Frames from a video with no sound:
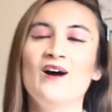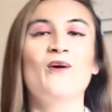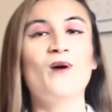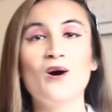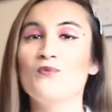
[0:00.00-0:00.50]

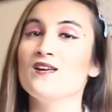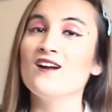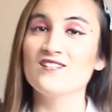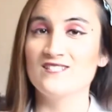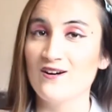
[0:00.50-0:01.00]
Well, we
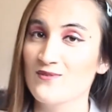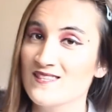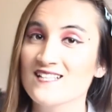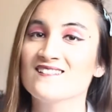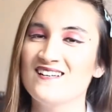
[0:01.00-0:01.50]
are done with
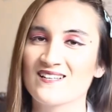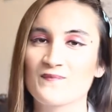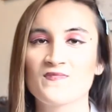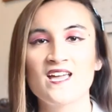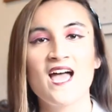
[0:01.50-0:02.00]
this look.
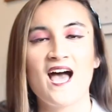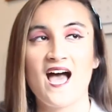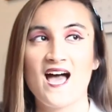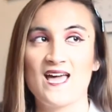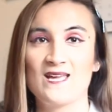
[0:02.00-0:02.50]

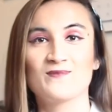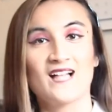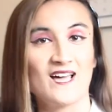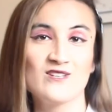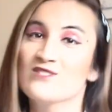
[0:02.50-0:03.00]
I am
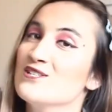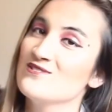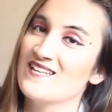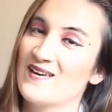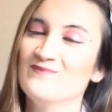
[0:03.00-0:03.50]
glad you tuned
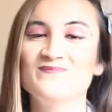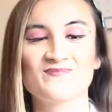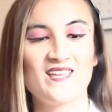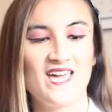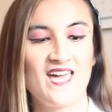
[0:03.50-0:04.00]
in,
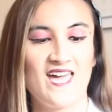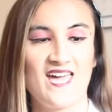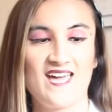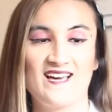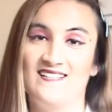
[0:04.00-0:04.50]

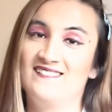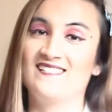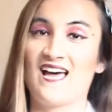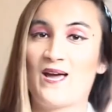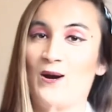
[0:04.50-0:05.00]
and
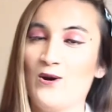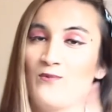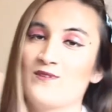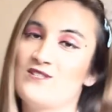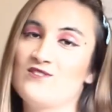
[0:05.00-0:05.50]
I hope
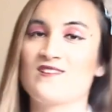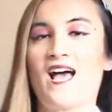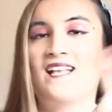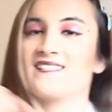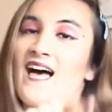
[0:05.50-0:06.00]
you
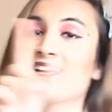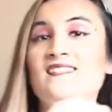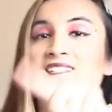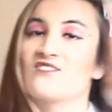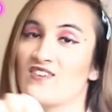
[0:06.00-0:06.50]
guys liked
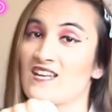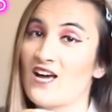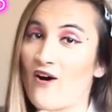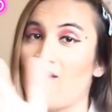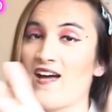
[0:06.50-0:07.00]
this
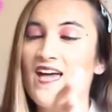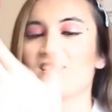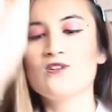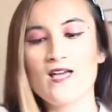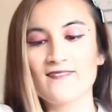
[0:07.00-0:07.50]
video and you
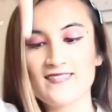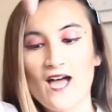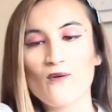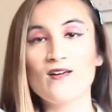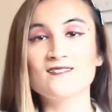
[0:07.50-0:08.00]
hit that
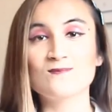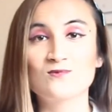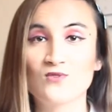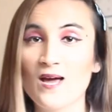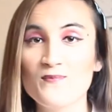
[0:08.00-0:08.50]
red
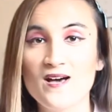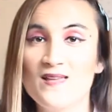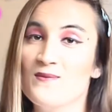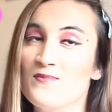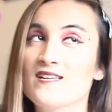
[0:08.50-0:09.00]
subscribe
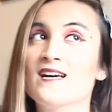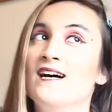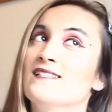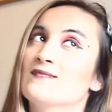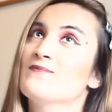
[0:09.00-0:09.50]
button
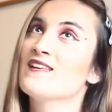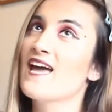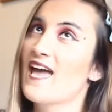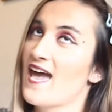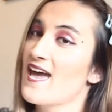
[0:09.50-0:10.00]
because
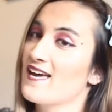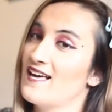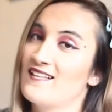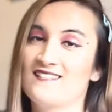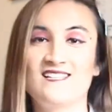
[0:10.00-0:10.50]
hey,
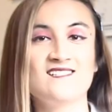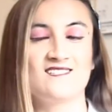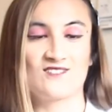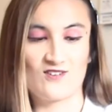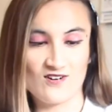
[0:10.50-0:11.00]
this
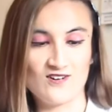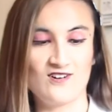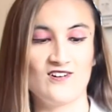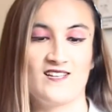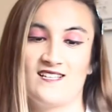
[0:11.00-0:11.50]

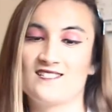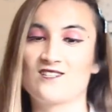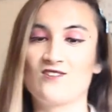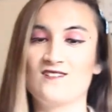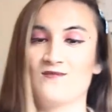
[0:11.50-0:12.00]
girl is
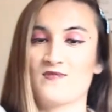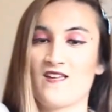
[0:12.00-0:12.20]
going to be